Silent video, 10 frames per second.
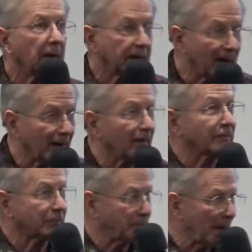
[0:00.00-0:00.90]
Yeah,
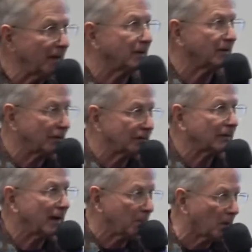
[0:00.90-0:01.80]
it's painted the
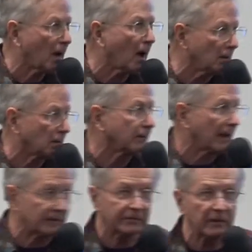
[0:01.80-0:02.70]
same color.
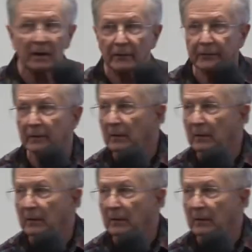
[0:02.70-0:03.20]
That's it.